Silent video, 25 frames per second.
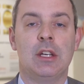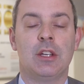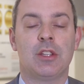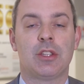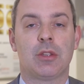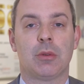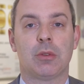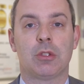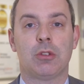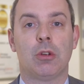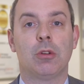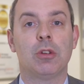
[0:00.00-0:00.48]

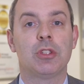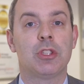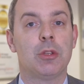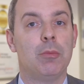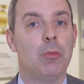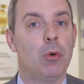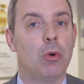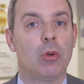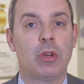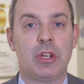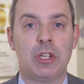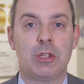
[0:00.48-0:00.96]
So as long as the
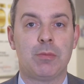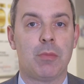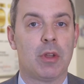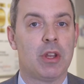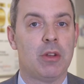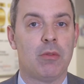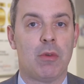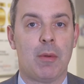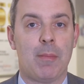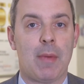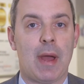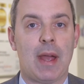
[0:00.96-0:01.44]
mortgage
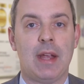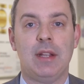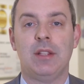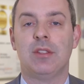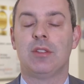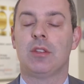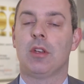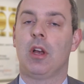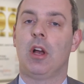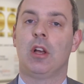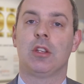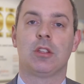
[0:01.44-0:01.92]
money remains,